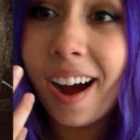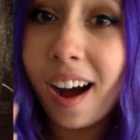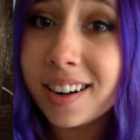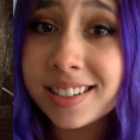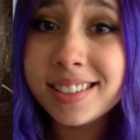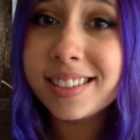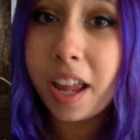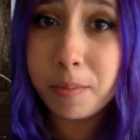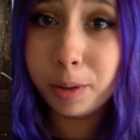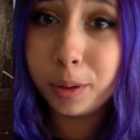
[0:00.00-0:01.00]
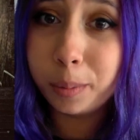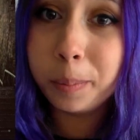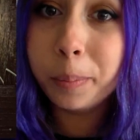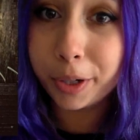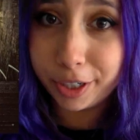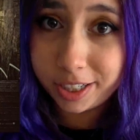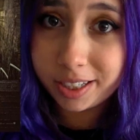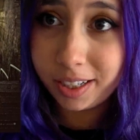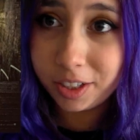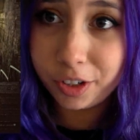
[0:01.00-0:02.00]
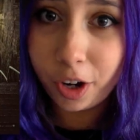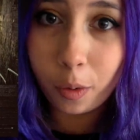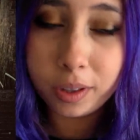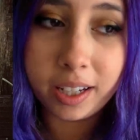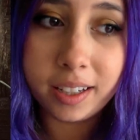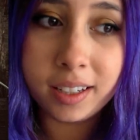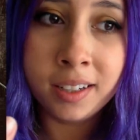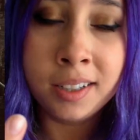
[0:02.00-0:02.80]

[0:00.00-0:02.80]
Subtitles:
unstable person, you know? Like,